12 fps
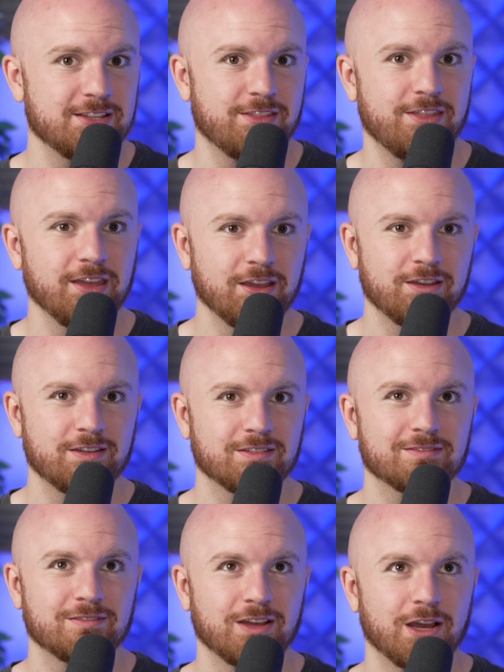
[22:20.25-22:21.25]
to think
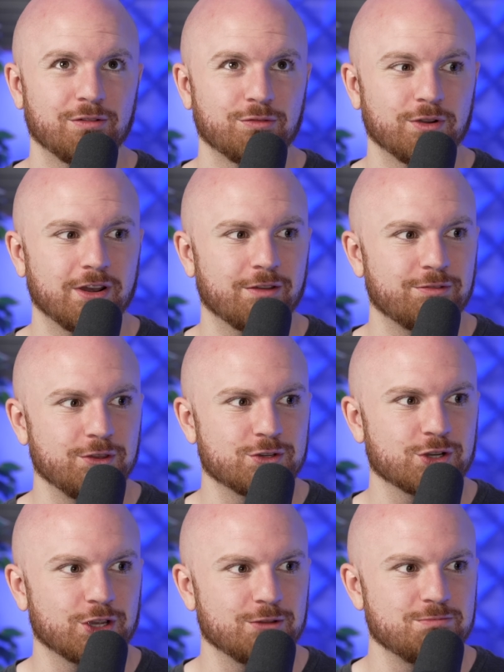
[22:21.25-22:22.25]
of what a
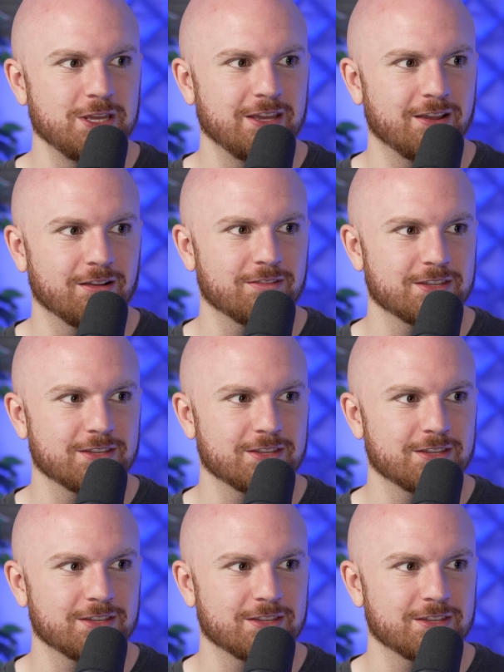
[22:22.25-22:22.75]
future could be here.